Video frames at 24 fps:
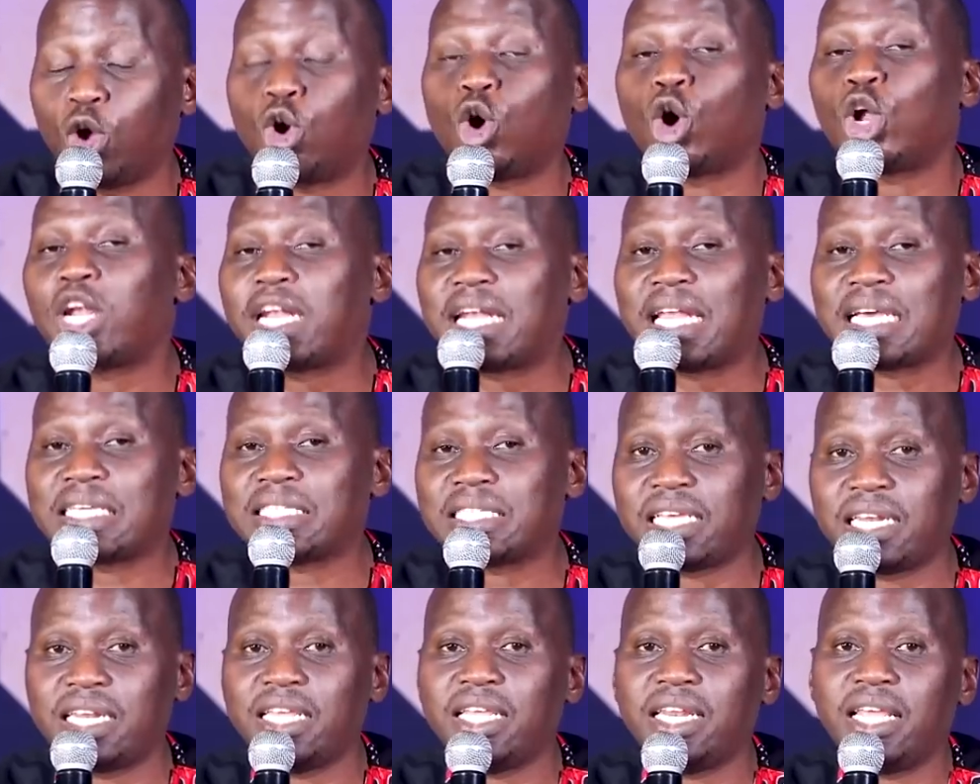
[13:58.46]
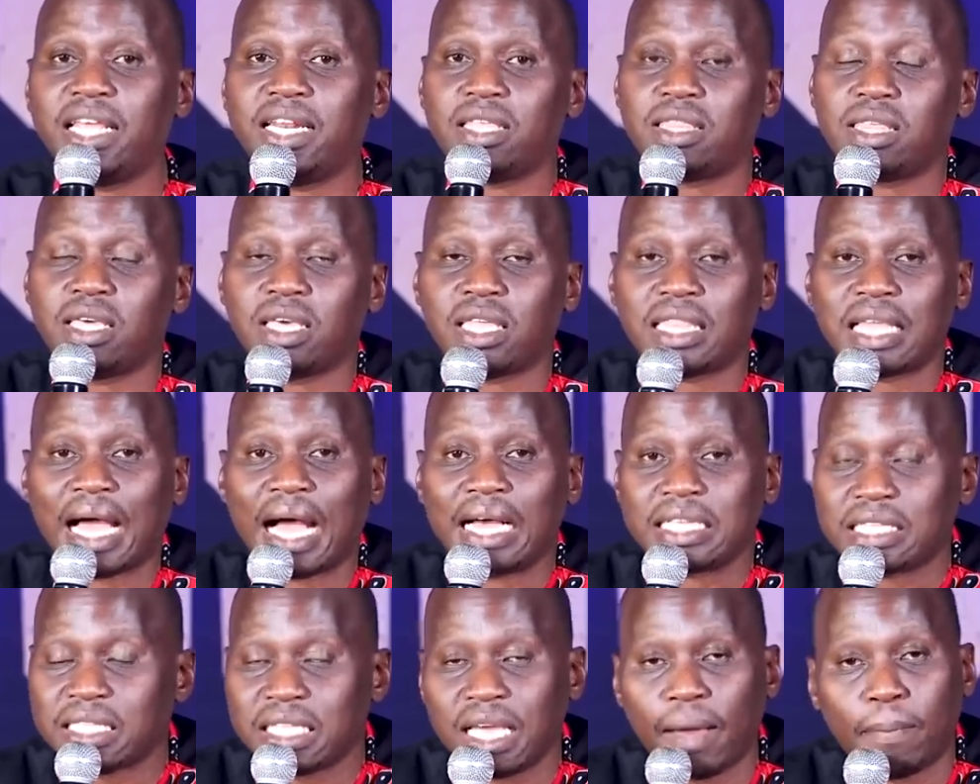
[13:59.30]
God doesn't need anything,
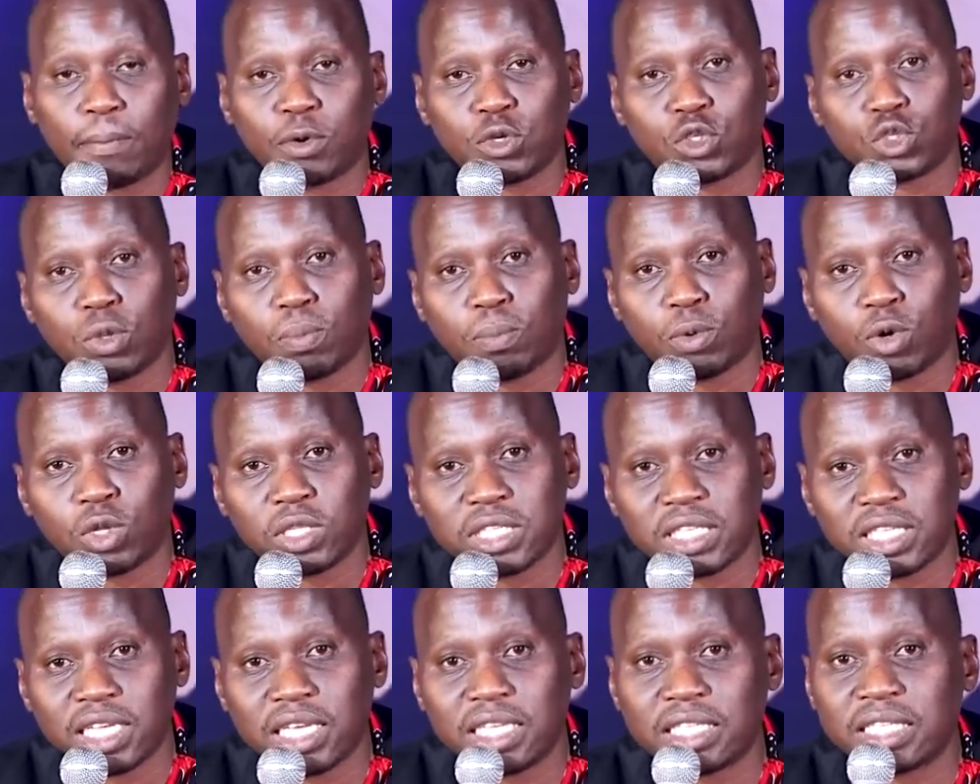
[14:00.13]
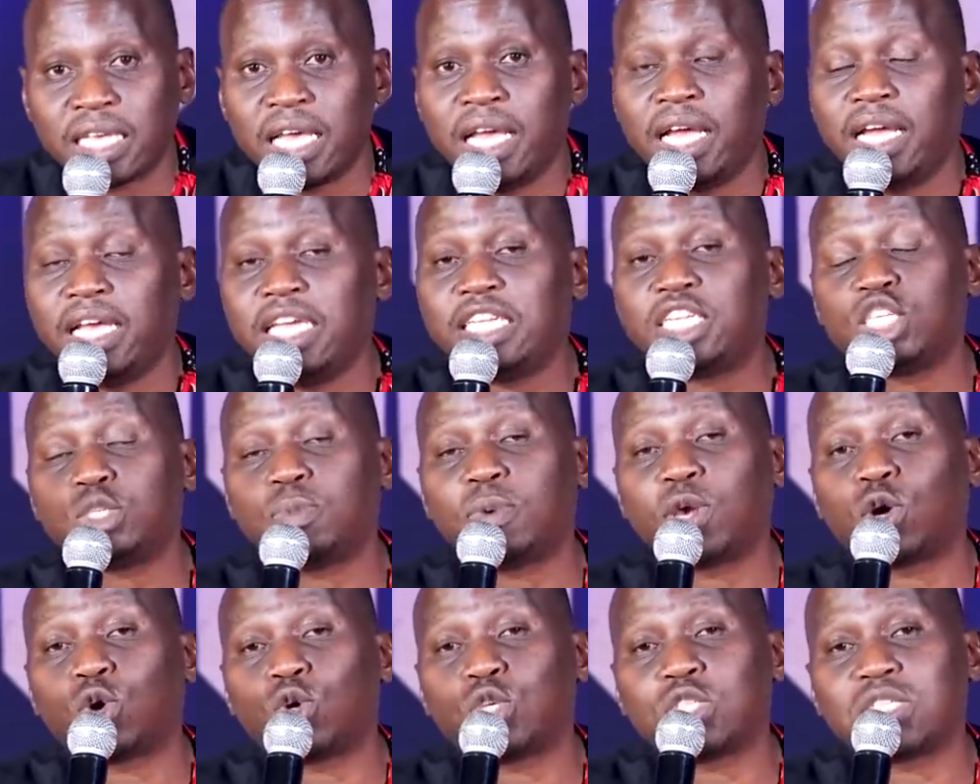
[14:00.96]
as the Apostle Paul says. It is
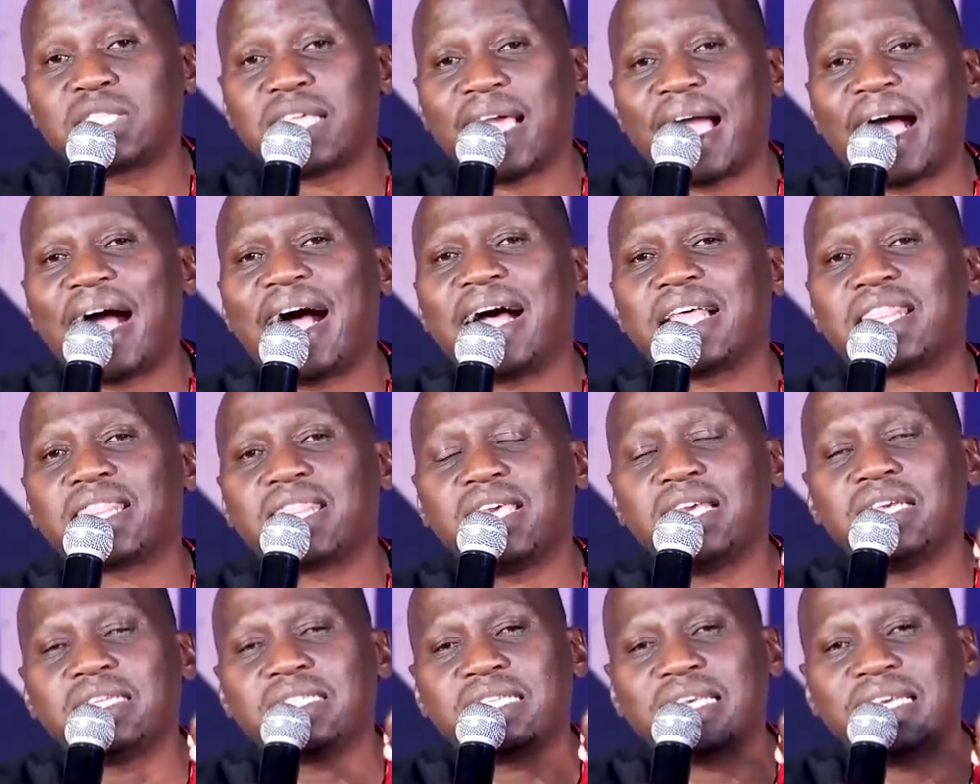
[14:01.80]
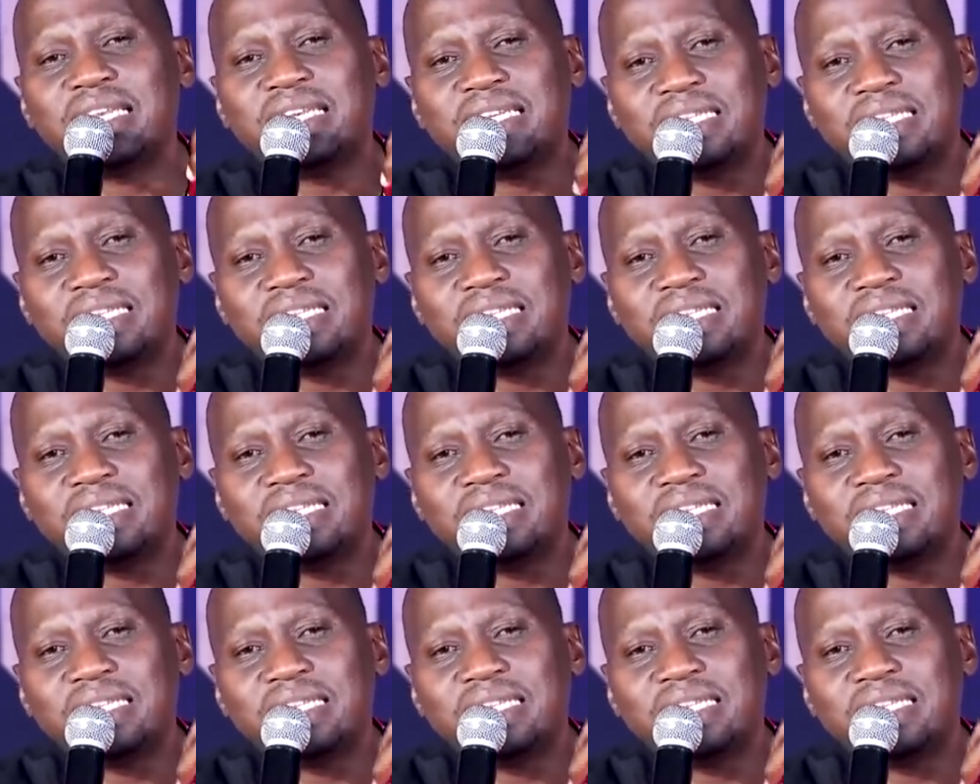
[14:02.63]
because there are things he